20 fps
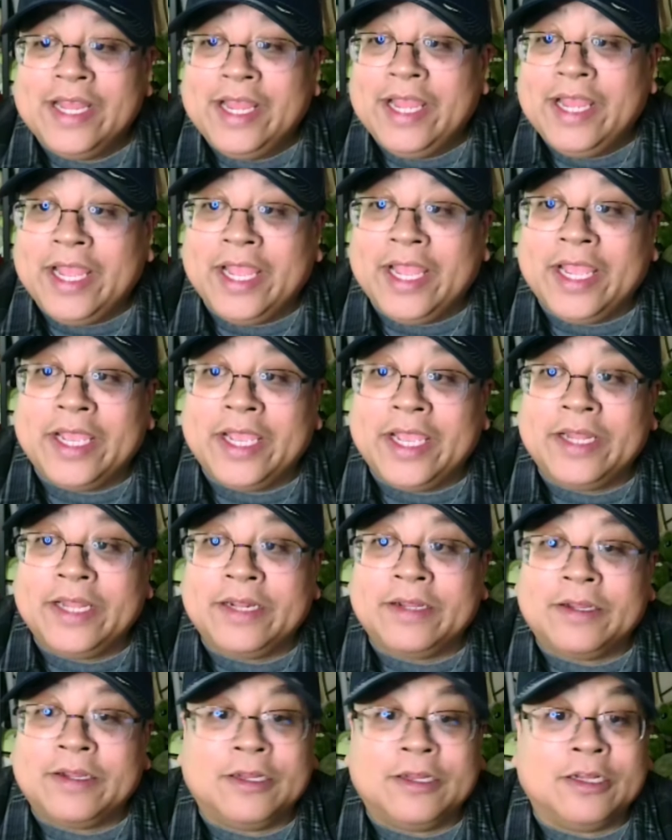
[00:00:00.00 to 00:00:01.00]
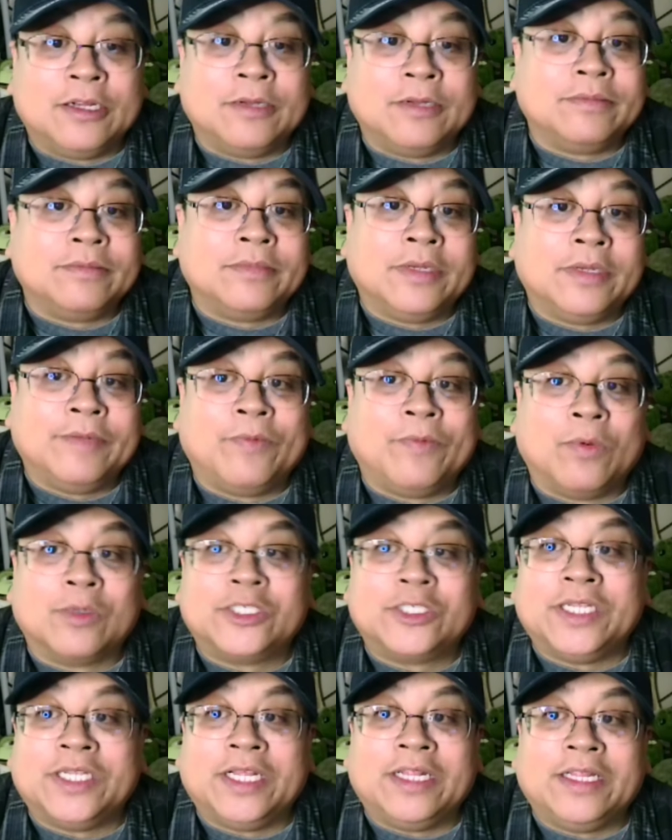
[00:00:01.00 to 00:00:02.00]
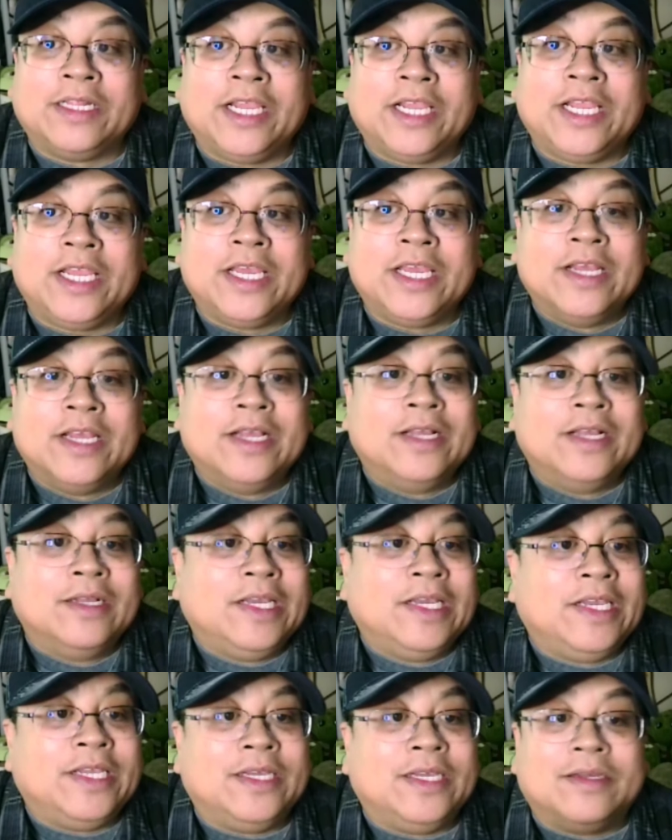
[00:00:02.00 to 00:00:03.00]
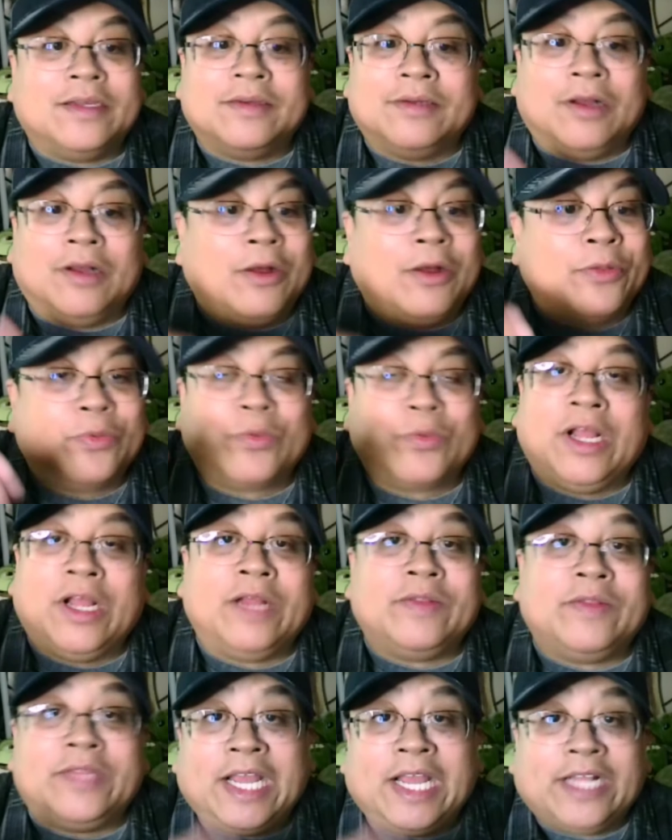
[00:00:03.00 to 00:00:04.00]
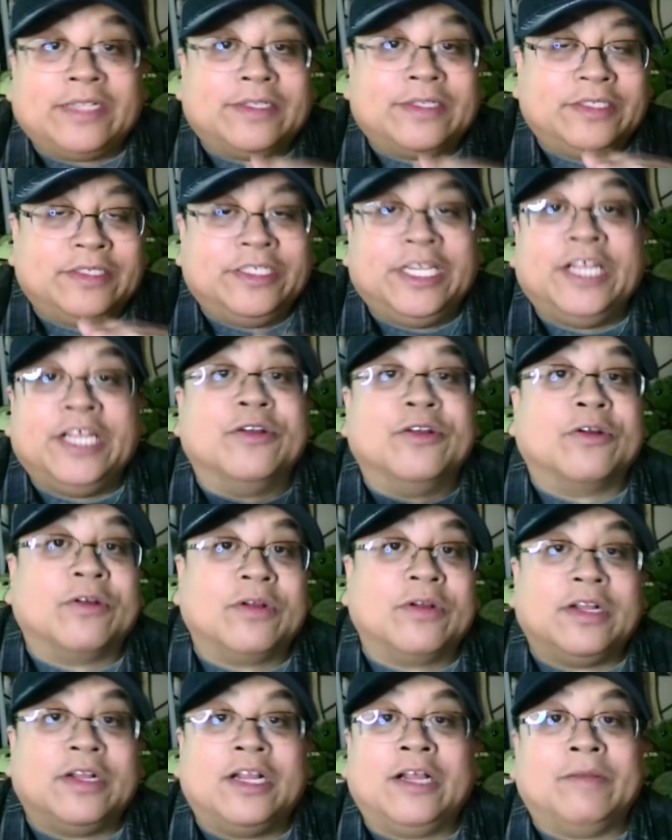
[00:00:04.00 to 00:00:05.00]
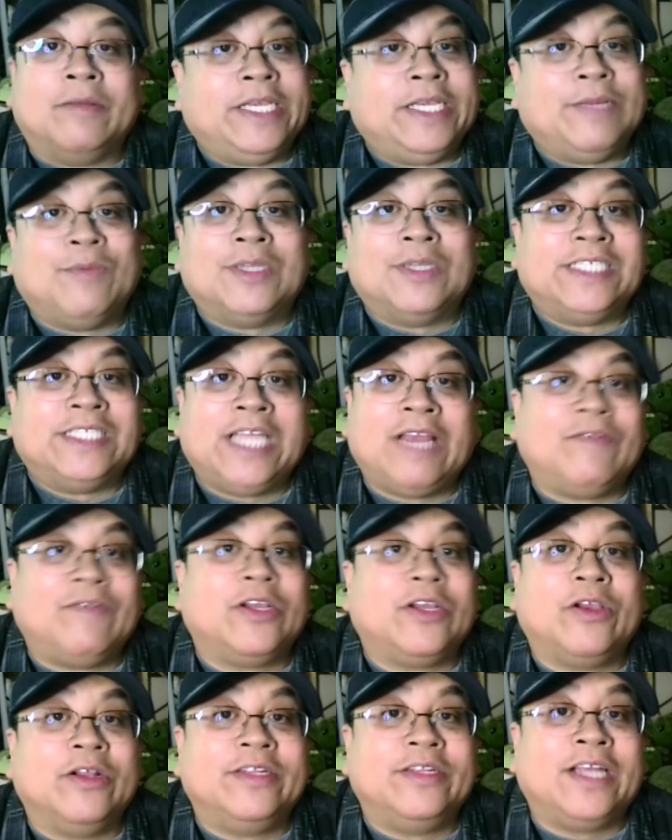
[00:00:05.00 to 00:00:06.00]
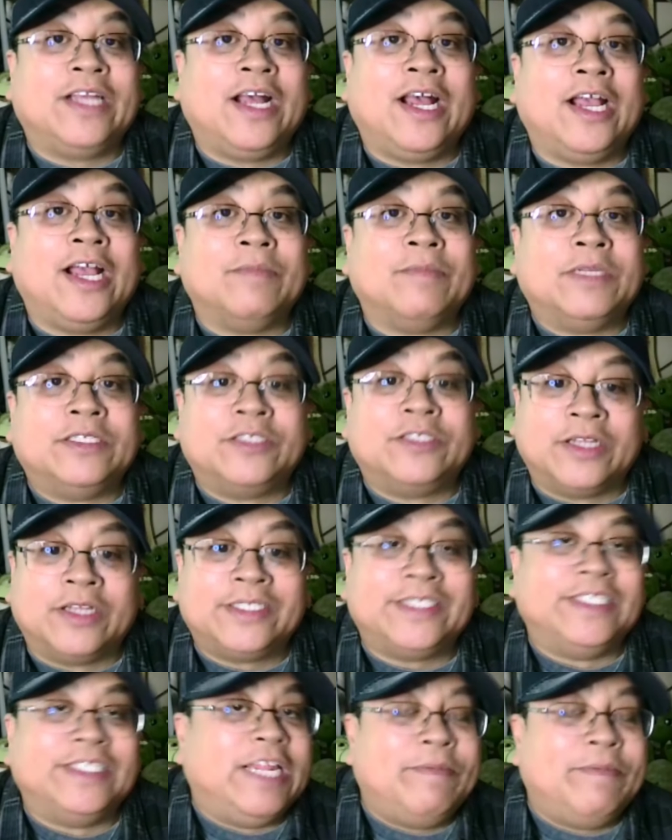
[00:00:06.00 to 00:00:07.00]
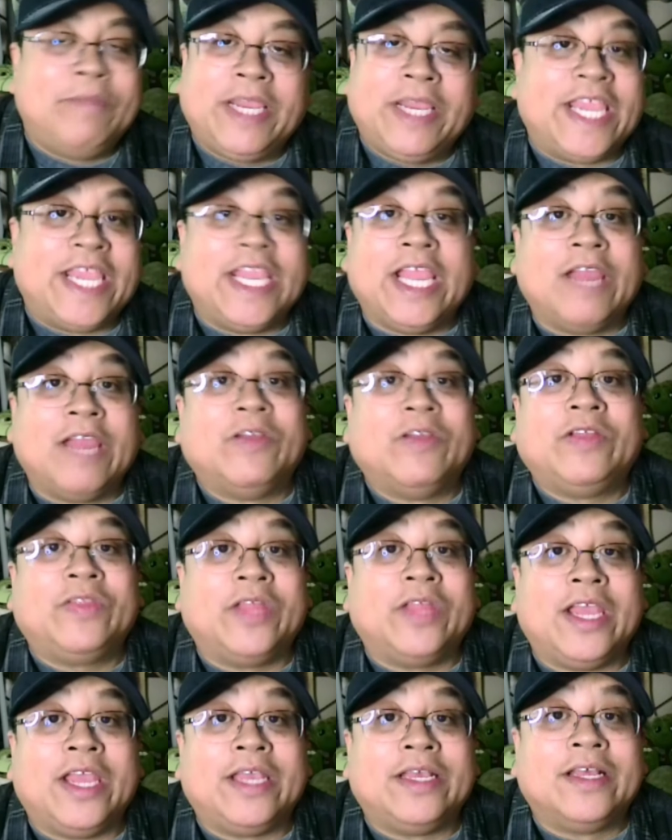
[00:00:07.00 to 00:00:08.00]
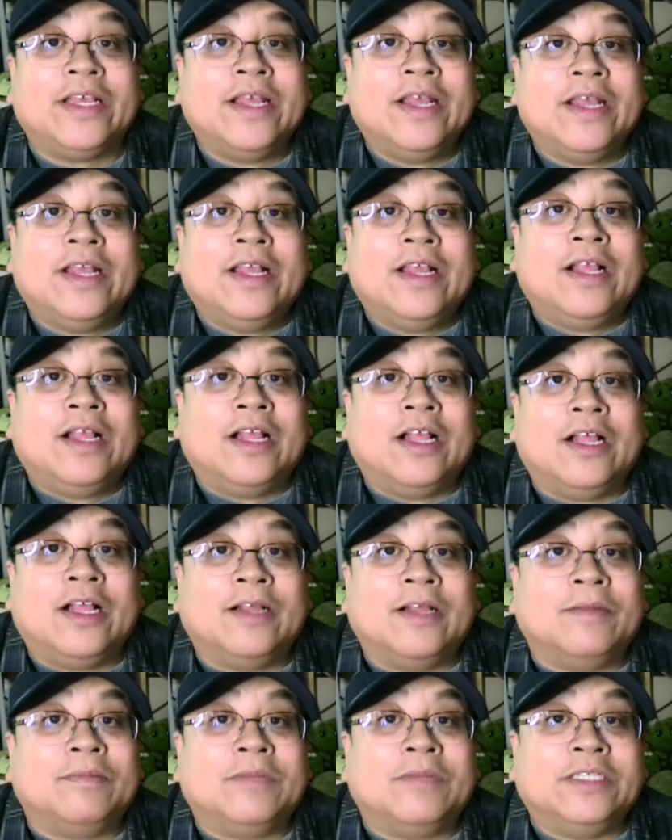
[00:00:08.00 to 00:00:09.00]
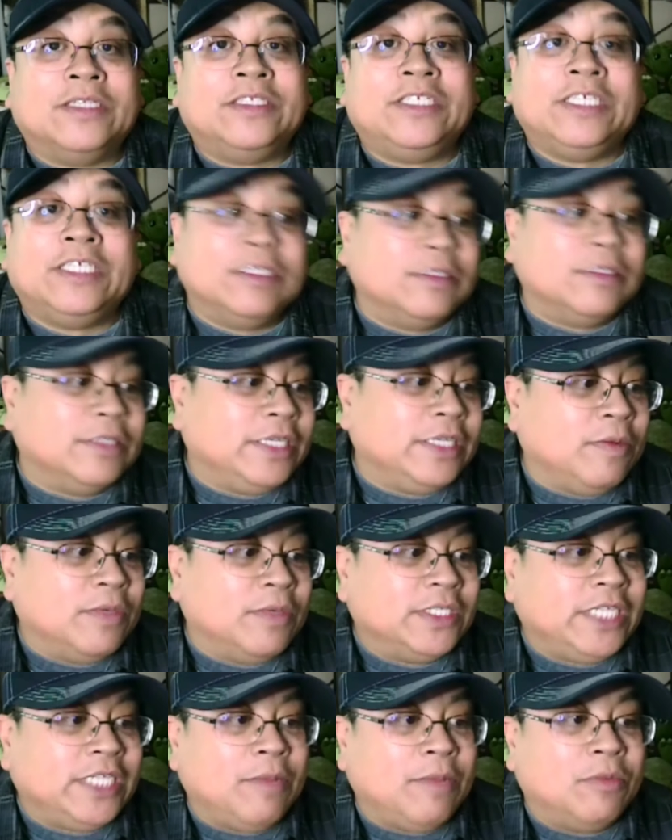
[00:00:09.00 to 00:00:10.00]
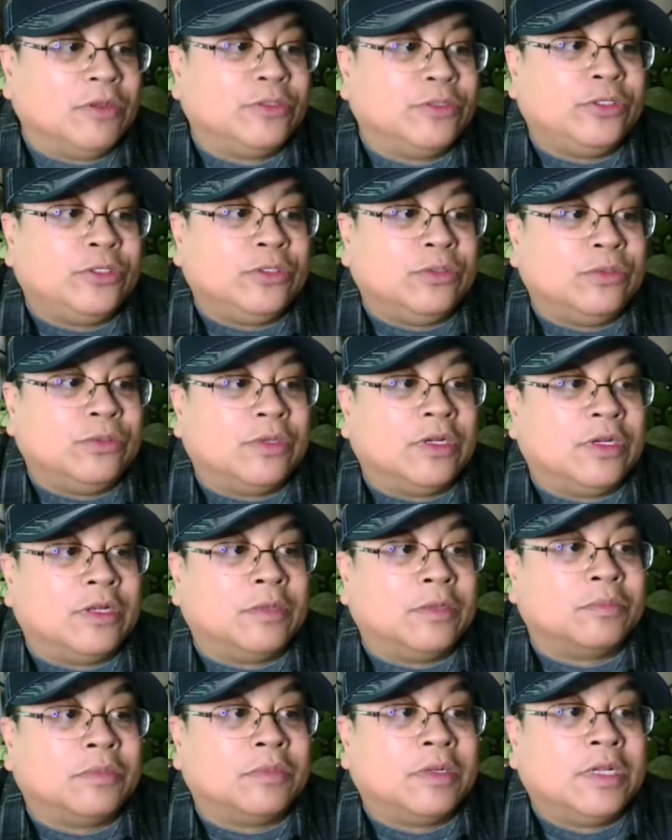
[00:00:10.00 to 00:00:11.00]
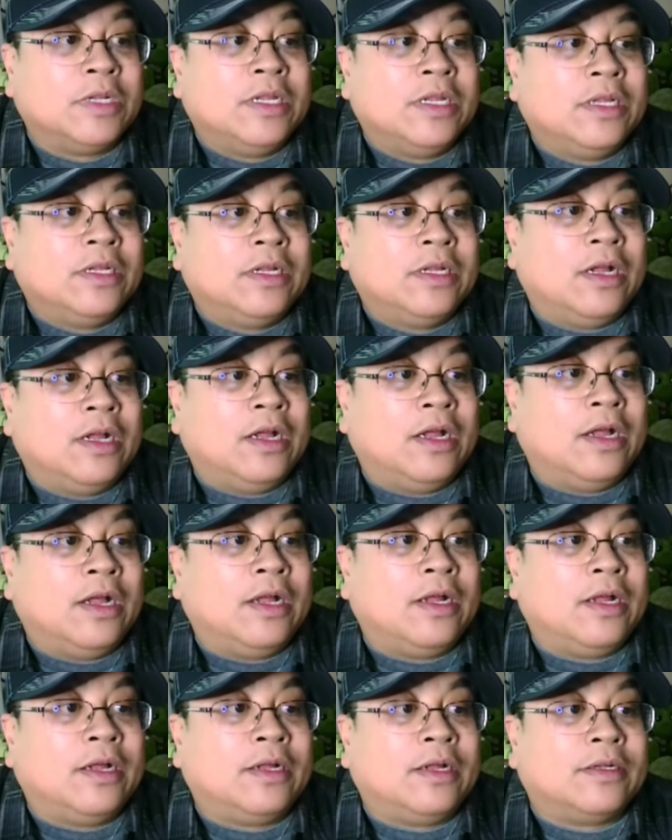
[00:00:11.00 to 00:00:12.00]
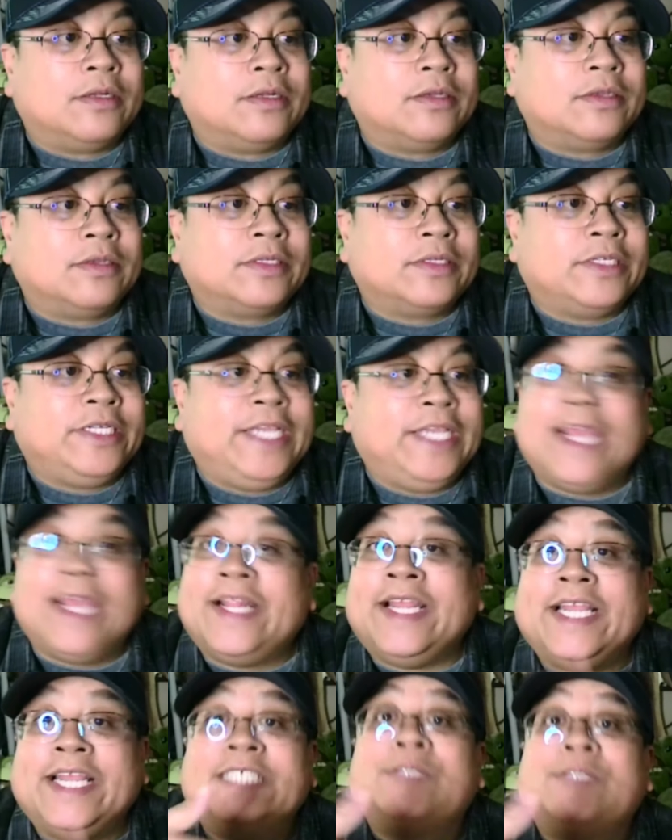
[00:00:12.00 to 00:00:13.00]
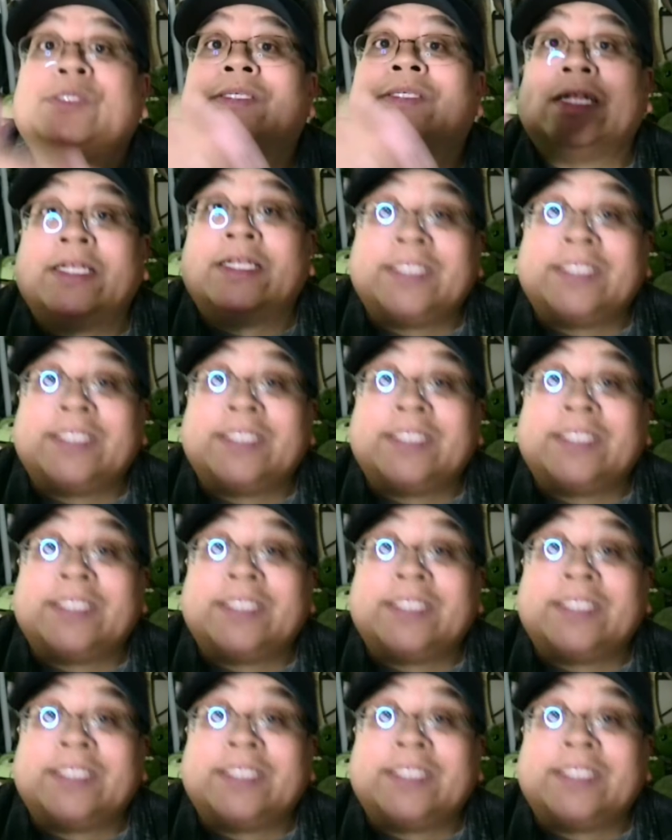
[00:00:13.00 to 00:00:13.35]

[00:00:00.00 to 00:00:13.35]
And um, unfortunately, he all throughout that dinner, uh, he wasn't having a good time and just nitpicking everything um, until he was able to um, uh, get his